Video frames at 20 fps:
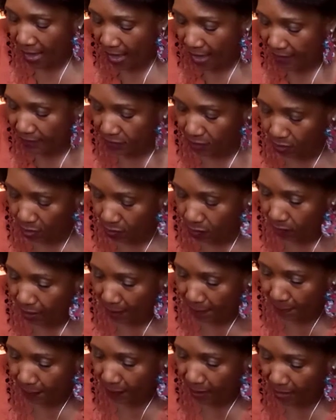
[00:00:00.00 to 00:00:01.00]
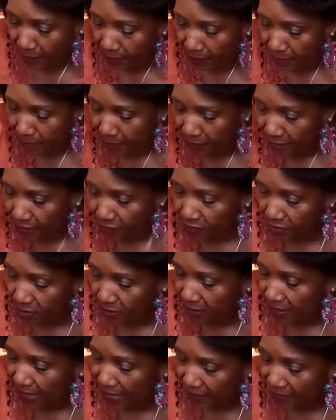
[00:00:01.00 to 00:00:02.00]
I know I probably mentioned
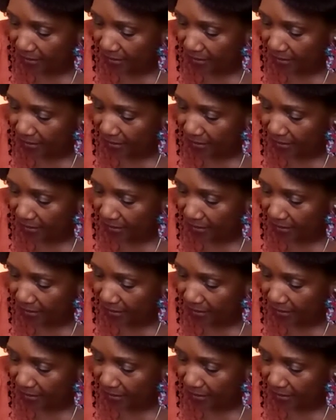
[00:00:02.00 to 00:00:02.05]
that